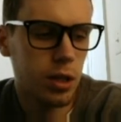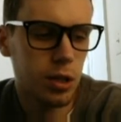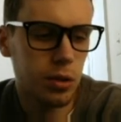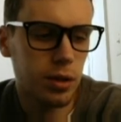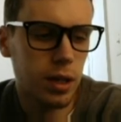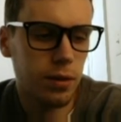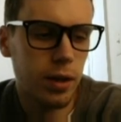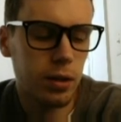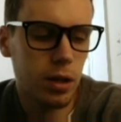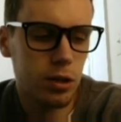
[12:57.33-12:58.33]
you go to data
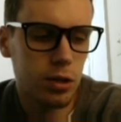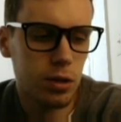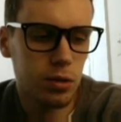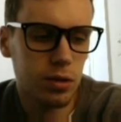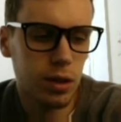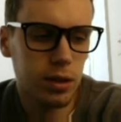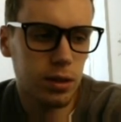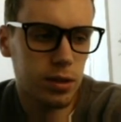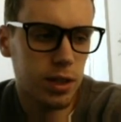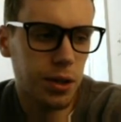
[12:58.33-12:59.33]
validation, you select on
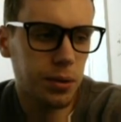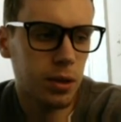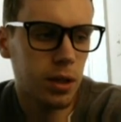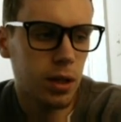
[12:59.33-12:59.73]
the cell,